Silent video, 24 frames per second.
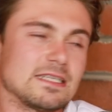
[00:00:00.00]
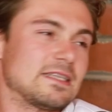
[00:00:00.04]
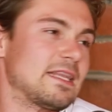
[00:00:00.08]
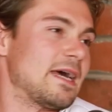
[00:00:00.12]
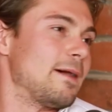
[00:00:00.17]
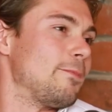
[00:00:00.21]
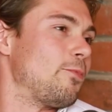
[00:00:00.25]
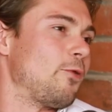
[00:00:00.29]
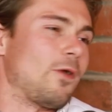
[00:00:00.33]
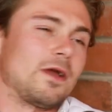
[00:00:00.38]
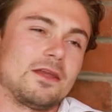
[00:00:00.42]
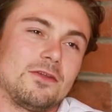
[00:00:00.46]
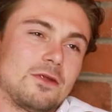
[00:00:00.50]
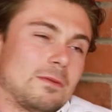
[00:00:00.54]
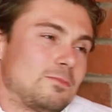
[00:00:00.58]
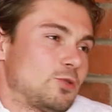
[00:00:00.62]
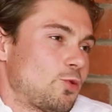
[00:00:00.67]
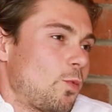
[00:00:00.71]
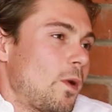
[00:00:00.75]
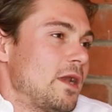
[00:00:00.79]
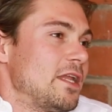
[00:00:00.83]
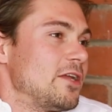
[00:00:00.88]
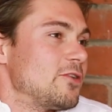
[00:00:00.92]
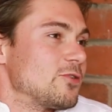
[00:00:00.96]
At that point, I'm
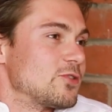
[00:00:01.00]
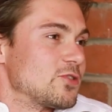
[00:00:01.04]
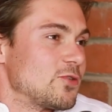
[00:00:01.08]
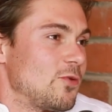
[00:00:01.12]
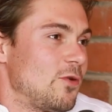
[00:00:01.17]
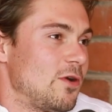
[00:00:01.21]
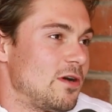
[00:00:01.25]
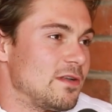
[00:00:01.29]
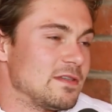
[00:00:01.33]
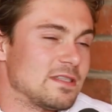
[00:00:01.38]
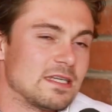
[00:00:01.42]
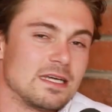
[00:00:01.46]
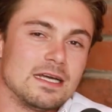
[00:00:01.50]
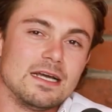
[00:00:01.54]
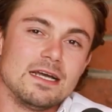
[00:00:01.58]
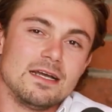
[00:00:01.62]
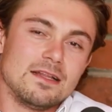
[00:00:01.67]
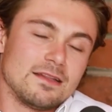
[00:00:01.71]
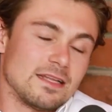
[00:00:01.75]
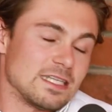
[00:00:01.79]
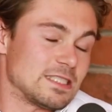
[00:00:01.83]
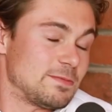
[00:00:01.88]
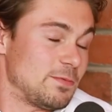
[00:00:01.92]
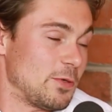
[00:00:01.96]
20 years old. Yeah.
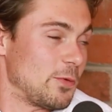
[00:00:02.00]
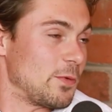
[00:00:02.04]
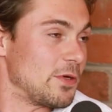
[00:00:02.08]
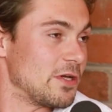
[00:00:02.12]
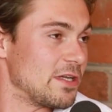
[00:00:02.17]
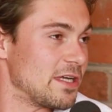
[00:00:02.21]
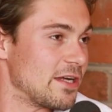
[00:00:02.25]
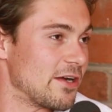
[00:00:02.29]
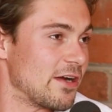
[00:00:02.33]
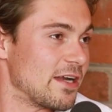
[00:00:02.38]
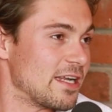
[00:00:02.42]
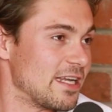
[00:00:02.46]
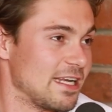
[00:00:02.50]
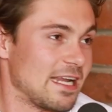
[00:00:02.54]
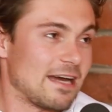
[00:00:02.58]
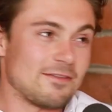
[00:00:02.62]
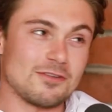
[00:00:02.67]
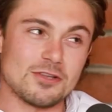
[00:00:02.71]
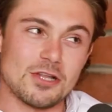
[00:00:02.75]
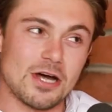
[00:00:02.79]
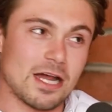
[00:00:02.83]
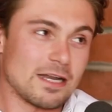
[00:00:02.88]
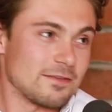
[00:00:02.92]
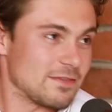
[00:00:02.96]
Let's be real here. I didn't have
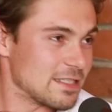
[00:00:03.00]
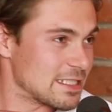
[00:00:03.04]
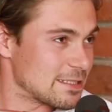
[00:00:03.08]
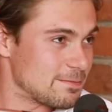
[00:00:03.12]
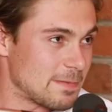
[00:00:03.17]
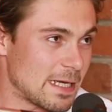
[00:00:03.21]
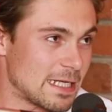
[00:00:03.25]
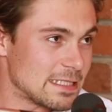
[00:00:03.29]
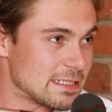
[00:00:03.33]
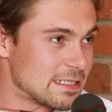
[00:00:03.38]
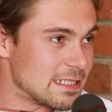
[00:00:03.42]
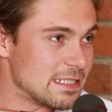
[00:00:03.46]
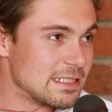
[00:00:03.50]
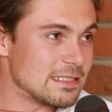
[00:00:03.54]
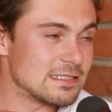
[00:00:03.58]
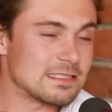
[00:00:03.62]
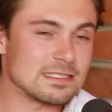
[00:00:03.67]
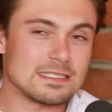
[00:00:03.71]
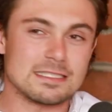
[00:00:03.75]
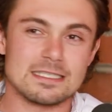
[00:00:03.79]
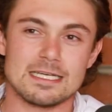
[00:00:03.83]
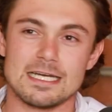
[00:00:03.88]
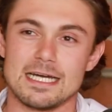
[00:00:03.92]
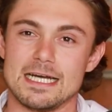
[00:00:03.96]
a lot of
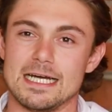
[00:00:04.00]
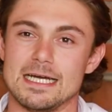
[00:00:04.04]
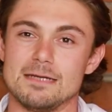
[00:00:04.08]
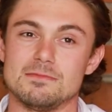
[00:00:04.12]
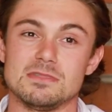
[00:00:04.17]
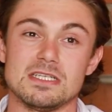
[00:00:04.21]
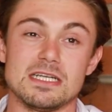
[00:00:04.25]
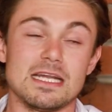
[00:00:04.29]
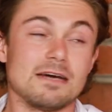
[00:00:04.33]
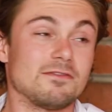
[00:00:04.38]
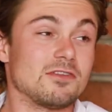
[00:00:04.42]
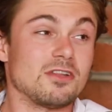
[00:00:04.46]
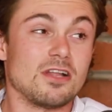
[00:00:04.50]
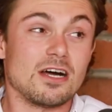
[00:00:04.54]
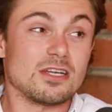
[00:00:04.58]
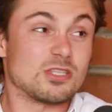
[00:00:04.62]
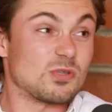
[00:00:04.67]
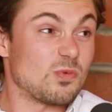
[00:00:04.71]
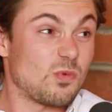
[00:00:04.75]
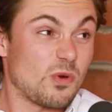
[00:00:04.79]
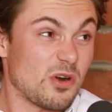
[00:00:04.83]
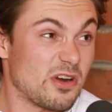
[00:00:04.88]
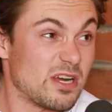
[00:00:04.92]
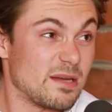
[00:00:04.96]
expenses. Didn't have a lot
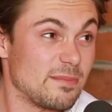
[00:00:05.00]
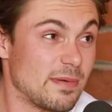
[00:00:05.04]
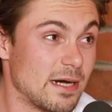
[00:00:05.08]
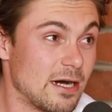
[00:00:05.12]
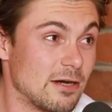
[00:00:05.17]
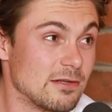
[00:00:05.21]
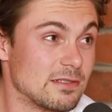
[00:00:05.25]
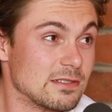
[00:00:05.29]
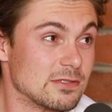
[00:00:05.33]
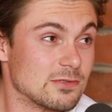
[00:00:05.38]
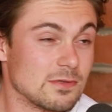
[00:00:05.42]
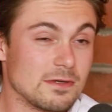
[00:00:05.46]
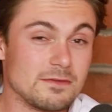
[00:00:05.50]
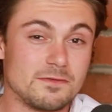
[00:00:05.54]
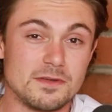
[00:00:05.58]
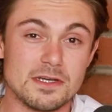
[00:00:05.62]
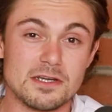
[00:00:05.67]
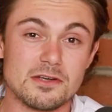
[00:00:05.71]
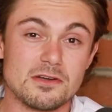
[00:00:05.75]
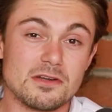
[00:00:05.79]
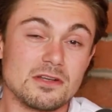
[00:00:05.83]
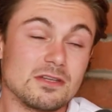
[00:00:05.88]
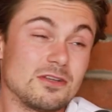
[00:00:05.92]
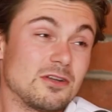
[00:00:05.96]
to worry about. So I
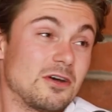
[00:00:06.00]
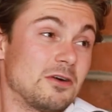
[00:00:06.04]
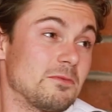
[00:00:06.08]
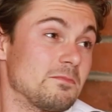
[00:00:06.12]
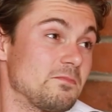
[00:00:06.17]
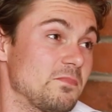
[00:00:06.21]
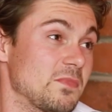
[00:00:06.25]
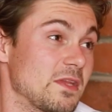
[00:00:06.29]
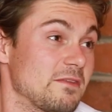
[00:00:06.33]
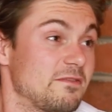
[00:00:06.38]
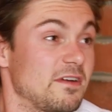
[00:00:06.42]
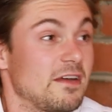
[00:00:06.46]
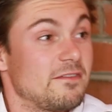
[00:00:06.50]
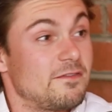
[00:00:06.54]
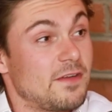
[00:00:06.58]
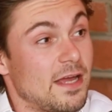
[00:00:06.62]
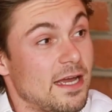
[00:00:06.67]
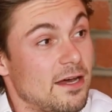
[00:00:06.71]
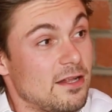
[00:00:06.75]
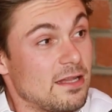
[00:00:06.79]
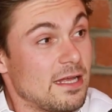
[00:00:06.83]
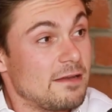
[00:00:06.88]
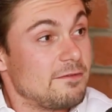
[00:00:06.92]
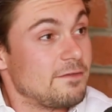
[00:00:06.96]
figured, you know, if I
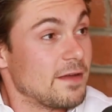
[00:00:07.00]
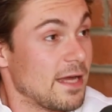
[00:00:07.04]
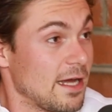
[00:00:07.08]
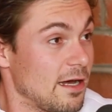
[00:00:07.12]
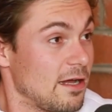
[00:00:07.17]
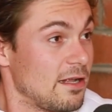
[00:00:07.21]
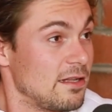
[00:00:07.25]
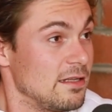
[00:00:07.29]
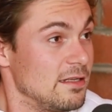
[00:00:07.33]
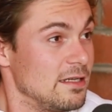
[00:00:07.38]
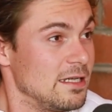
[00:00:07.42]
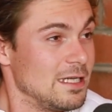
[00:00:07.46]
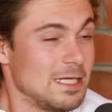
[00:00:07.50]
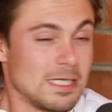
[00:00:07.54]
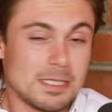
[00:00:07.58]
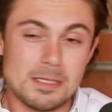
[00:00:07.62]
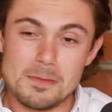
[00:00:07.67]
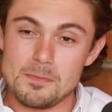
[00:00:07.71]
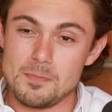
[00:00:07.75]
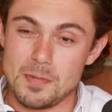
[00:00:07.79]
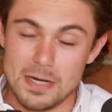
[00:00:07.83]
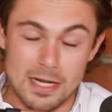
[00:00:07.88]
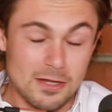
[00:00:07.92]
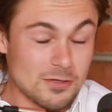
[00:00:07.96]
fail, I fail,
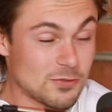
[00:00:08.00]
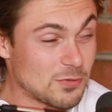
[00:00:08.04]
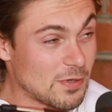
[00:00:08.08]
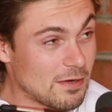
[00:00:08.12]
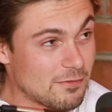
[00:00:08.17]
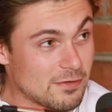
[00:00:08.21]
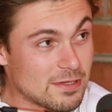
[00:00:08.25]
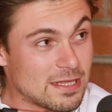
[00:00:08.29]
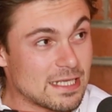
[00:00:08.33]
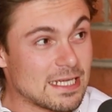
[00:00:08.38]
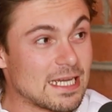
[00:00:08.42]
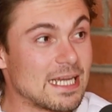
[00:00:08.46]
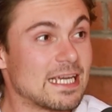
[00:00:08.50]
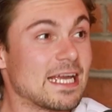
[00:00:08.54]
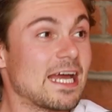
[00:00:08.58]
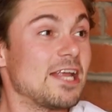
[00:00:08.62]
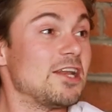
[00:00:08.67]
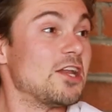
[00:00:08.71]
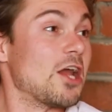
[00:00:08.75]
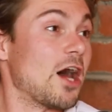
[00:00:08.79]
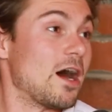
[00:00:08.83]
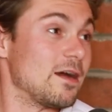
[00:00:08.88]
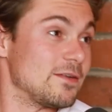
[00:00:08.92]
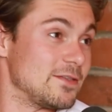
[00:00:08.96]
but I'll do everything I
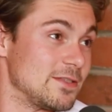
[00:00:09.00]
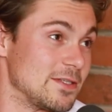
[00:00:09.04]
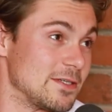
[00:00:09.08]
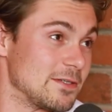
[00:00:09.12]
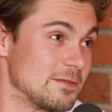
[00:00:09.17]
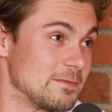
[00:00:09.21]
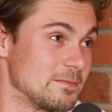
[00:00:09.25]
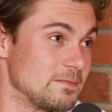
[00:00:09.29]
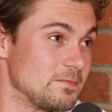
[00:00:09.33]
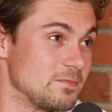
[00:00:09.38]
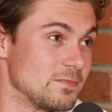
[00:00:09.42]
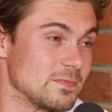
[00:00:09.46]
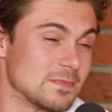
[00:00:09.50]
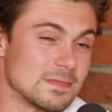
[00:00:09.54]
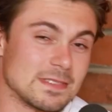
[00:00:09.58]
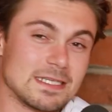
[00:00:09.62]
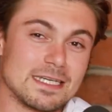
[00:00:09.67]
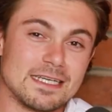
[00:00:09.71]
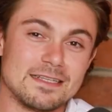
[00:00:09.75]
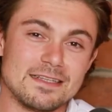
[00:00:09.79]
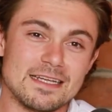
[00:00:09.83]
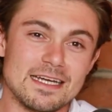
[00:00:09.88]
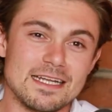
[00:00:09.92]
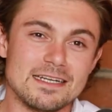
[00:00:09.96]
can not to.
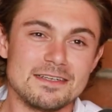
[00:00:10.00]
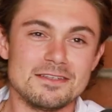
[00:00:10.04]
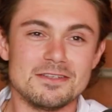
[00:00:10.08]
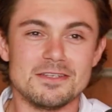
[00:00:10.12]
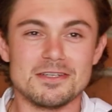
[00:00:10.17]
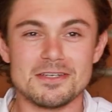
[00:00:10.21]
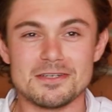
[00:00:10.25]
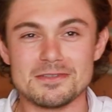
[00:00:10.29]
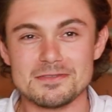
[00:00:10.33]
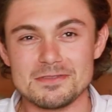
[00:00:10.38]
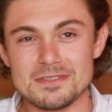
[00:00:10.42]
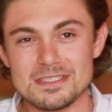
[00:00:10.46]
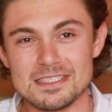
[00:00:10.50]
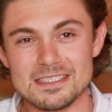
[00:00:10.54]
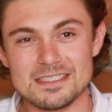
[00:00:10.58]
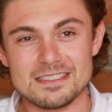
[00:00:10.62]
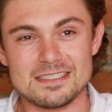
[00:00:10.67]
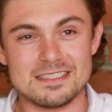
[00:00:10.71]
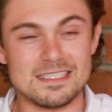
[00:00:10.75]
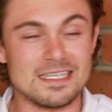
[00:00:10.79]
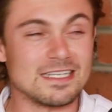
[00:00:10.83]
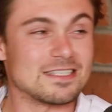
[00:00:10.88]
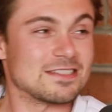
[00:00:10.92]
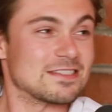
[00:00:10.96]
Mm-hmm. And then, you know,
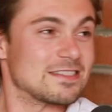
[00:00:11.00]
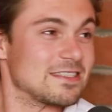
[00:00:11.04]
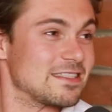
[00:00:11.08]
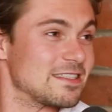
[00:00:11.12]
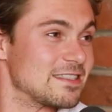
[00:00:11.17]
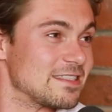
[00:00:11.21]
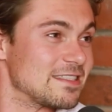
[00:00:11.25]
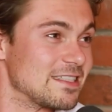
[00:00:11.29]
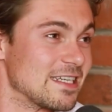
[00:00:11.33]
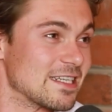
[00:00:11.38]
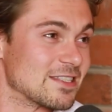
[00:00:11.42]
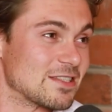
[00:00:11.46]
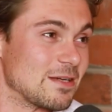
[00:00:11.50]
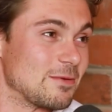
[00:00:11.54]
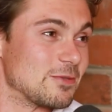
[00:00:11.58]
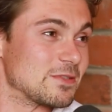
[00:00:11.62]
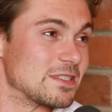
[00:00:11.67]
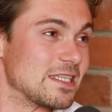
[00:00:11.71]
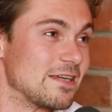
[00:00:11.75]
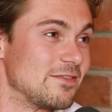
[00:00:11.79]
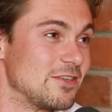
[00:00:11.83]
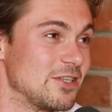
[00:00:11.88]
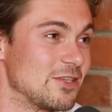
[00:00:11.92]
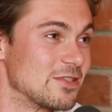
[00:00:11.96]
six, almost
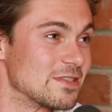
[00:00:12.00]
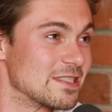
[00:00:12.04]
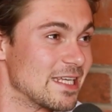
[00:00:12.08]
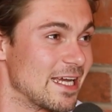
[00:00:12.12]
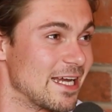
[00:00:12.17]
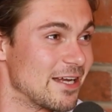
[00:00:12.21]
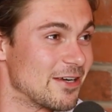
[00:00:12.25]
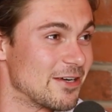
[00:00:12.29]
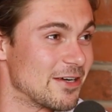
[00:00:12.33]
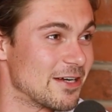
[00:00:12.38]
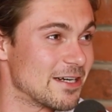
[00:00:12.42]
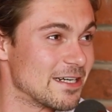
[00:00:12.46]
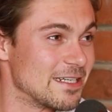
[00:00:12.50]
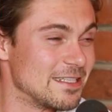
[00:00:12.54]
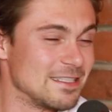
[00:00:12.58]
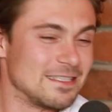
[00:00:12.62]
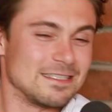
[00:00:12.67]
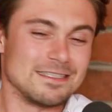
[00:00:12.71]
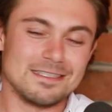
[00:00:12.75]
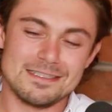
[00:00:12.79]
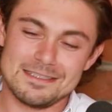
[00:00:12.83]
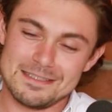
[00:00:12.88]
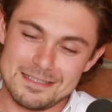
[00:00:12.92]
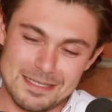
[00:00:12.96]
7 years later,
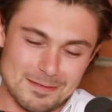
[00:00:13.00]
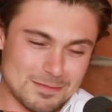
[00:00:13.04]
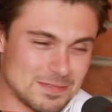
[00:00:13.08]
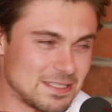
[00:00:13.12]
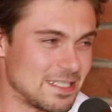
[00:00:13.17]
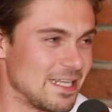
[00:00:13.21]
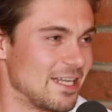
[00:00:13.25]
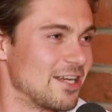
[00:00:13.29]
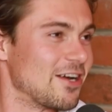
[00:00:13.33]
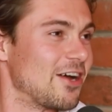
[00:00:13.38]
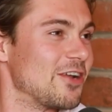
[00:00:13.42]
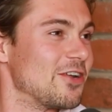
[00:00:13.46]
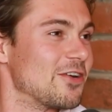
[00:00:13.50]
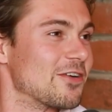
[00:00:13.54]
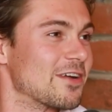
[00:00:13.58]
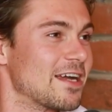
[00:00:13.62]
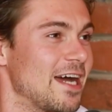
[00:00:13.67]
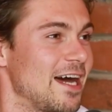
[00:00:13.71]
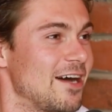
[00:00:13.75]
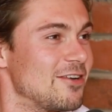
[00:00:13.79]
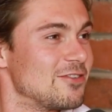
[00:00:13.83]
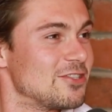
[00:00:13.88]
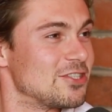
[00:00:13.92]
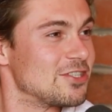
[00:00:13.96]
I'm sitting on your
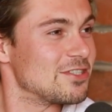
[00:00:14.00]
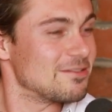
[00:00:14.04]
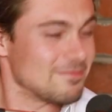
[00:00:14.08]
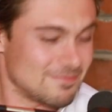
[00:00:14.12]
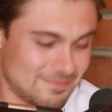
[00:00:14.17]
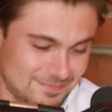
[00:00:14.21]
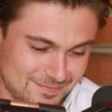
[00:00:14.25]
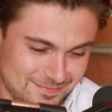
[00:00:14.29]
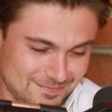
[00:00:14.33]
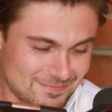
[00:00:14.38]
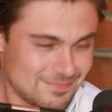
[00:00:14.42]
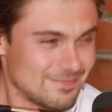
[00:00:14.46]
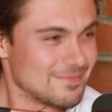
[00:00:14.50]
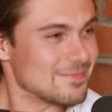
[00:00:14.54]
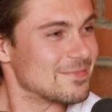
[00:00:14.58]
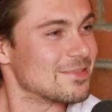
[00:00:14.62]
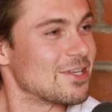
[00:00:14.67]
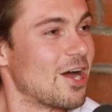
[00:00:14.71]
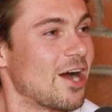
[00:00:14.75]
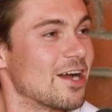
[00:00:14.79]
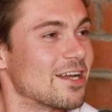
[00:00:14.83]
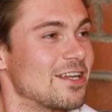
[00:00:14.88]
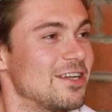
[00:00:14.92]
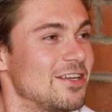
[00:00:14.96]
couch
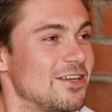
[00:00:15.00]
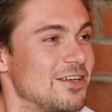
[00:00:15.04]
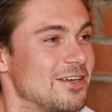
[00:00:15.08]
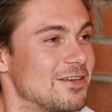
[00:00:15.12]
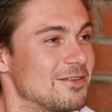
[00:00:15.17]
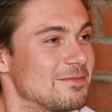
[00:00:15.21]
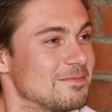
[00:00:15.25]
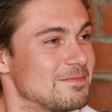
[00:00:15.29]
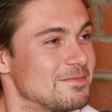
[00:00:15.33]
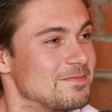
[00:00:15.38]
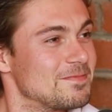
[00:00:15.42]
talking to you.